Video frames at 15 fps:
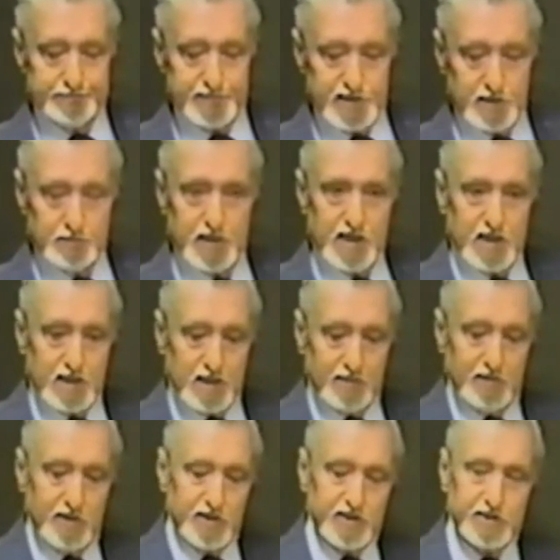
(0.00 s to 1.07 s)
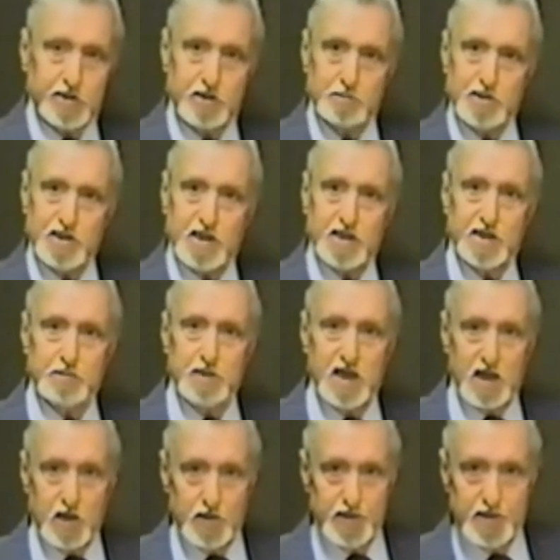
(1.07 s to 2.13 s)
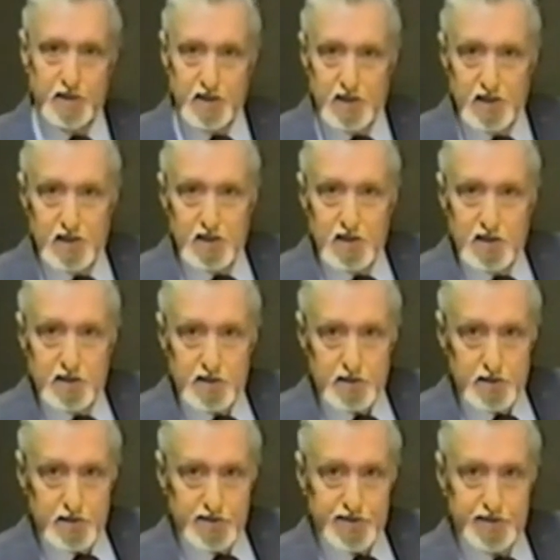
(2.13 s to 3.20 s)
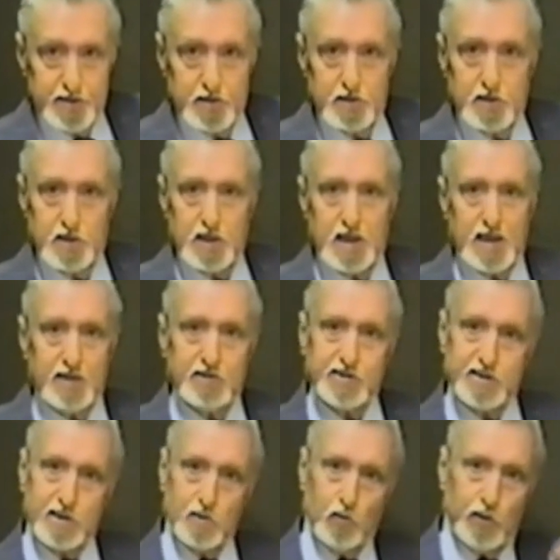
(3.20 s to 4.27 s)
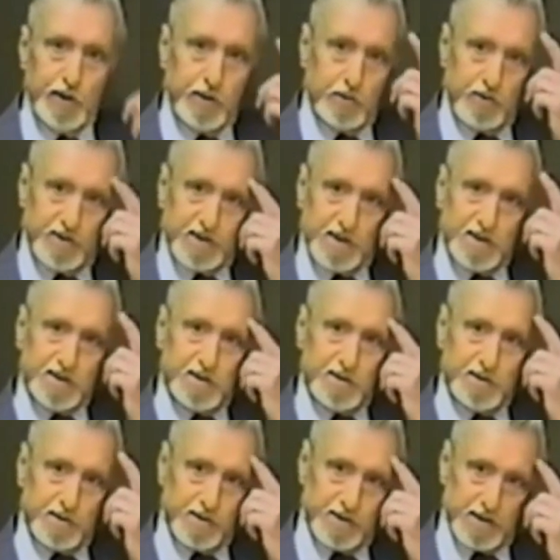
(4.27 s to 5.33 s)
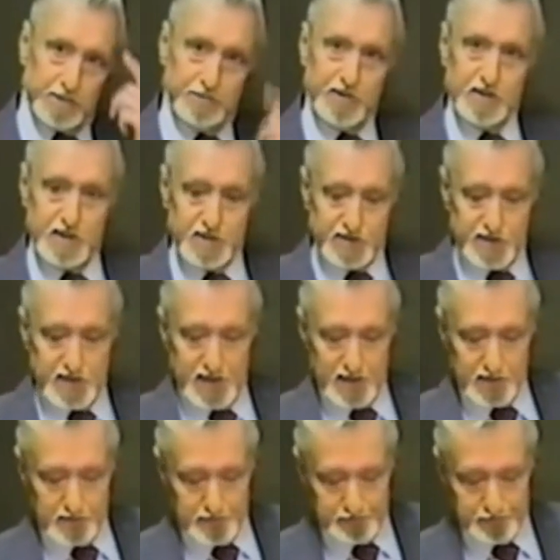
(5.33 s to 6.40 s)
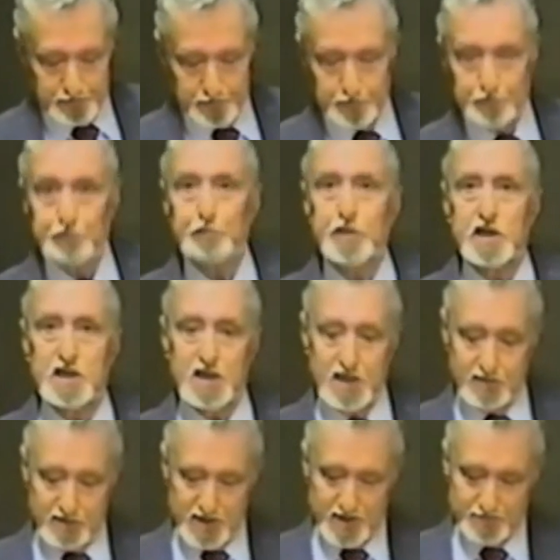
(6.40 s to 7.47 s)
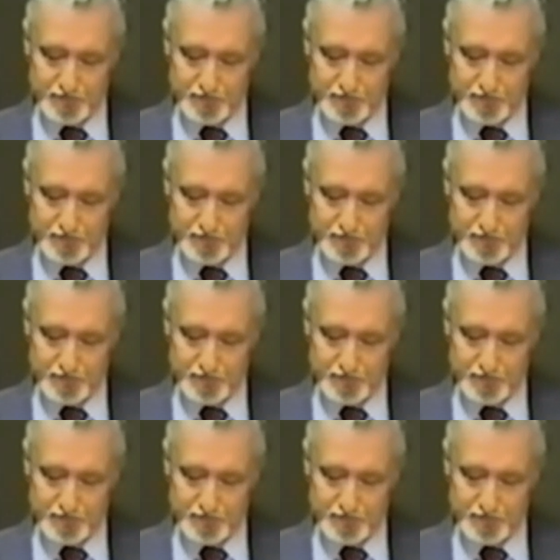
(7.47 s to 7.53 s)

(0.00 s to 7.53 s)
Somebody give you the Sermon on the Mount. You're still going to have some weak resistance to something that's said. Believe it.